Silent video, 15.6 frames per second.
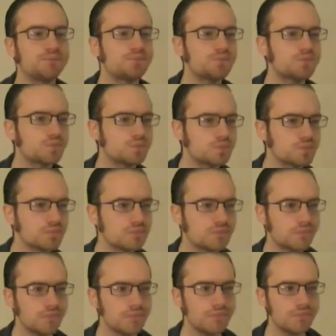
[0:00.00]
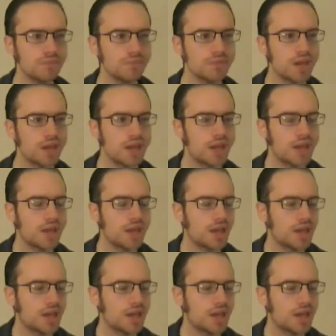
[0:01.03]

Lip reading: Nothing is said.